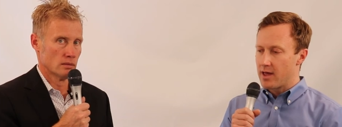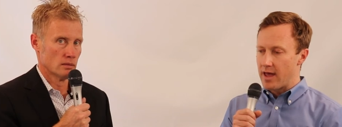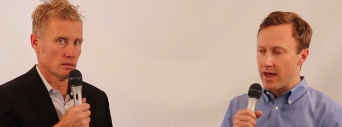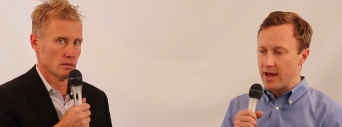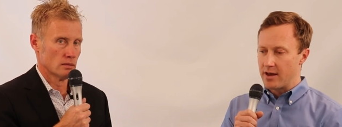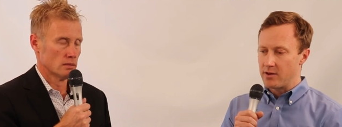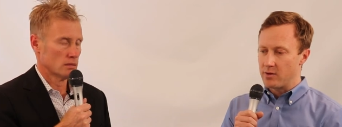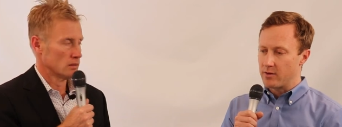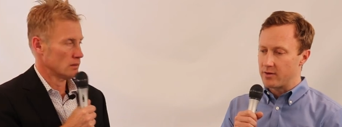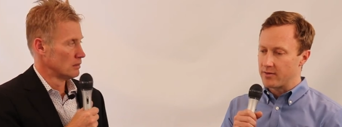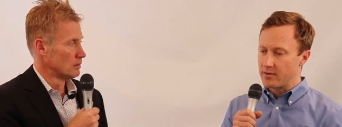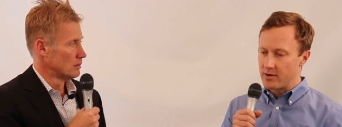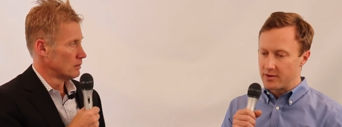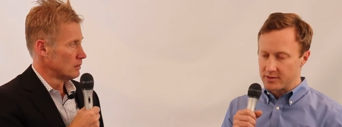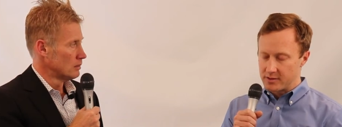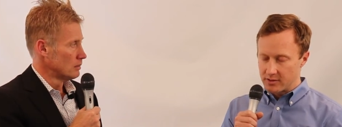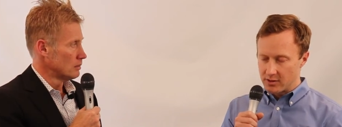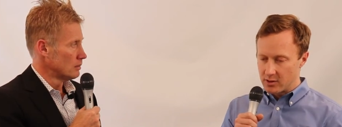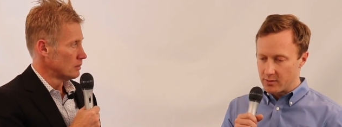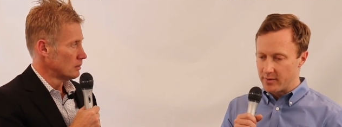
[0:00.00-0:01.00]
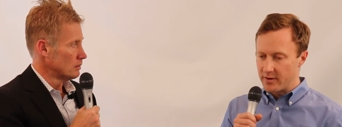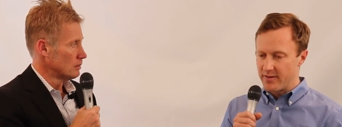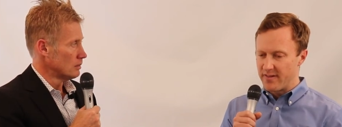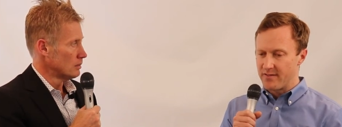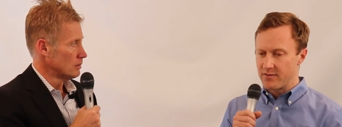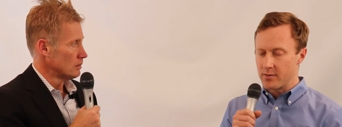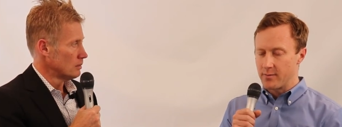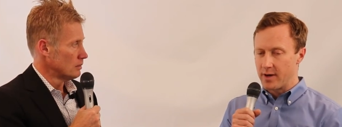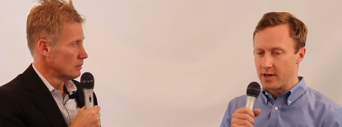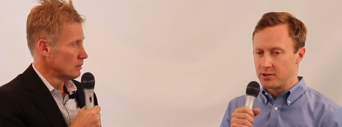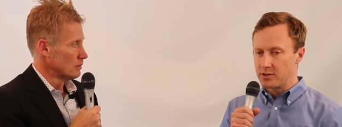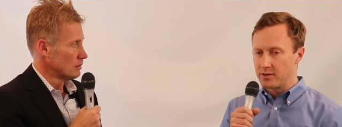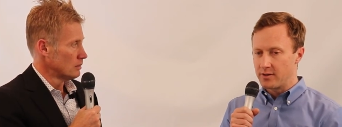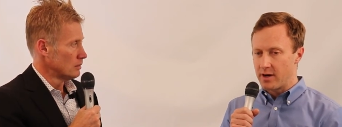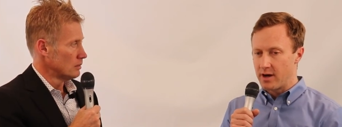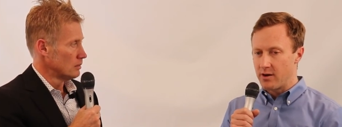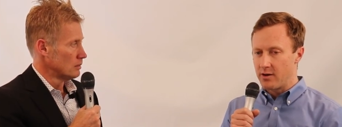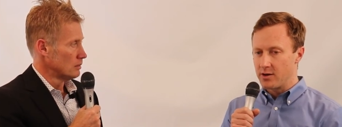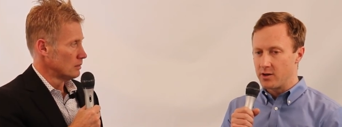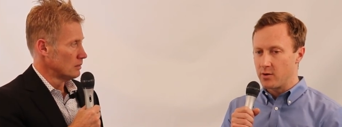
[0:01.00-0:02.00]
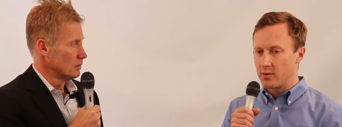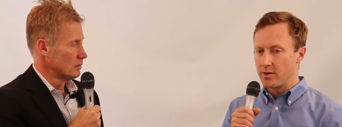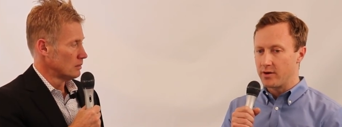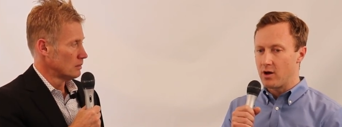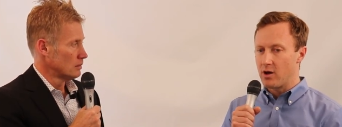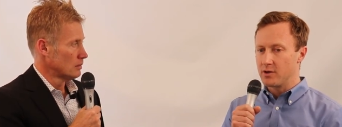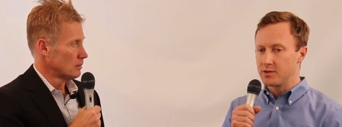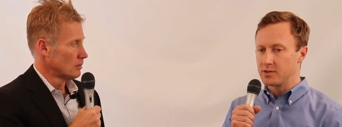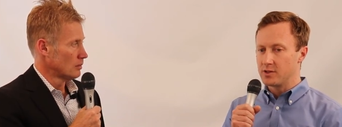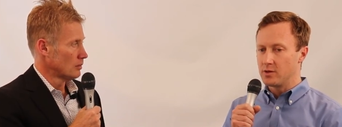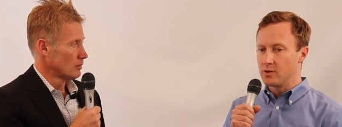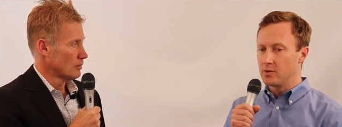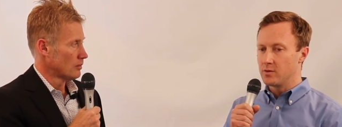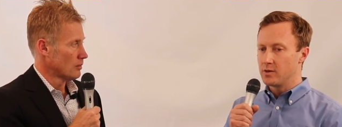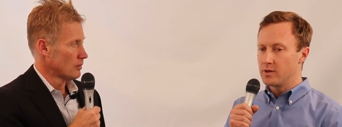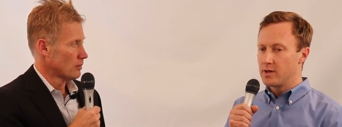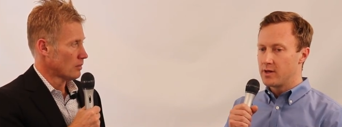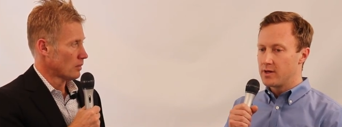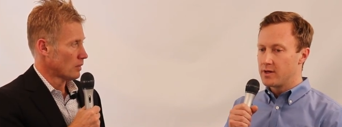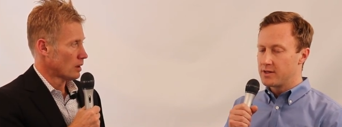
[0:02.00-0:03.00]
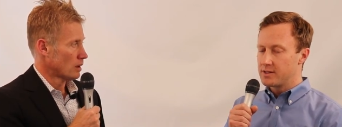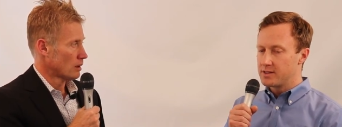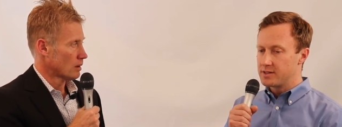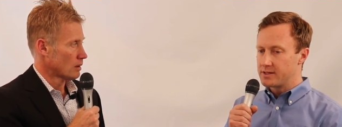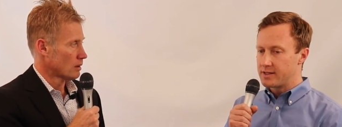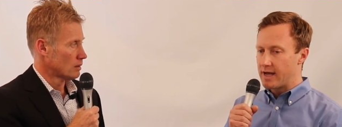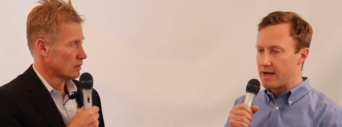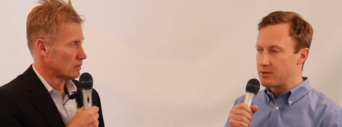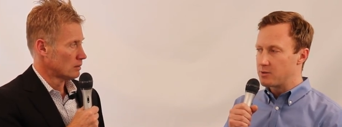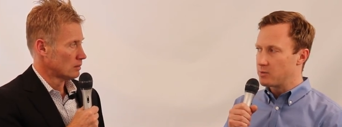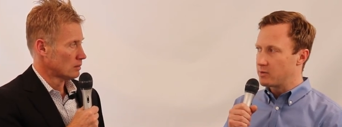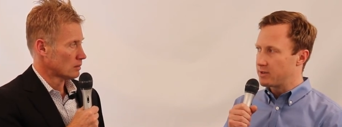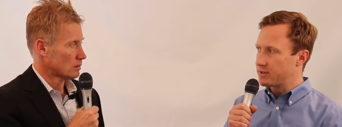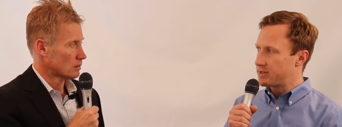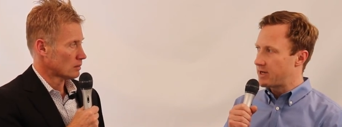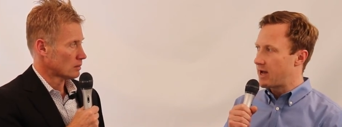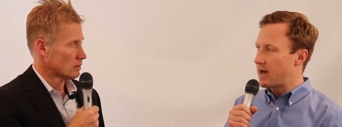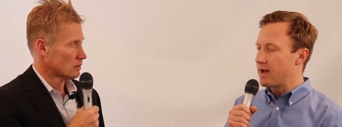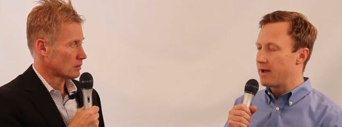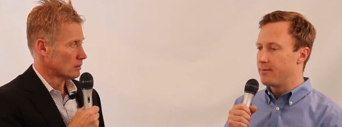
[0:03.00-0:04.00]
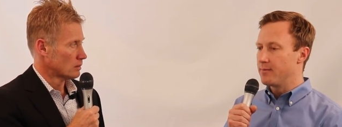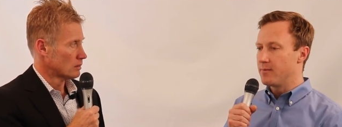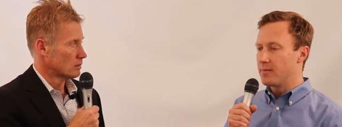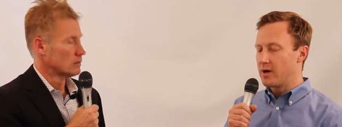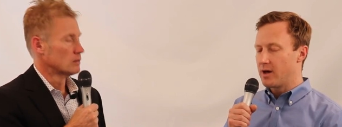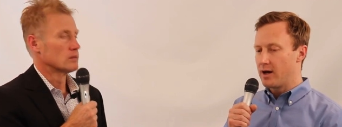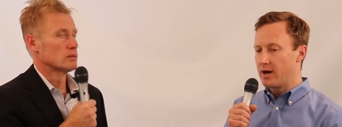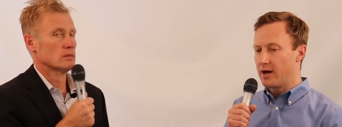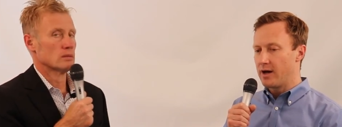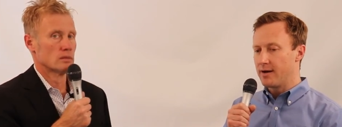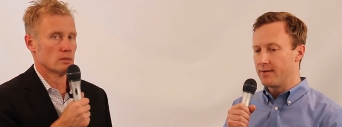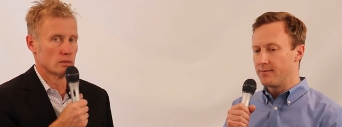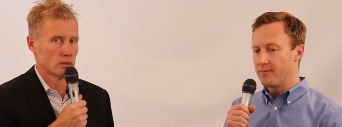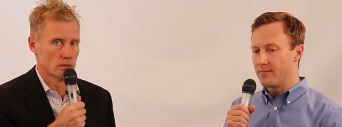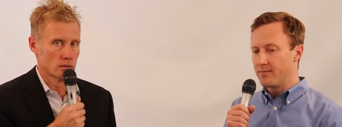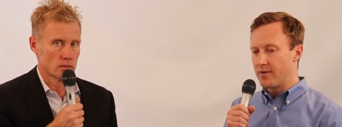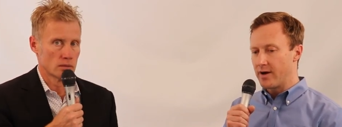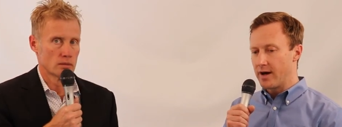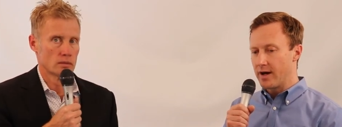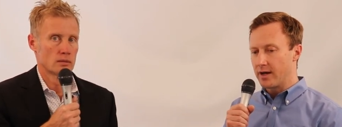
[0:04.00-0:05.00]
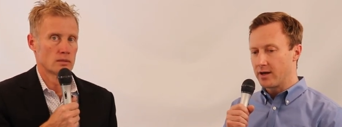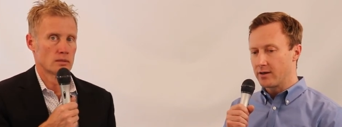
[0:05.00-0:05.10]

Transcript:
Speaker 1: And you, there's a little bit of information there. And you can also schedule a time um, by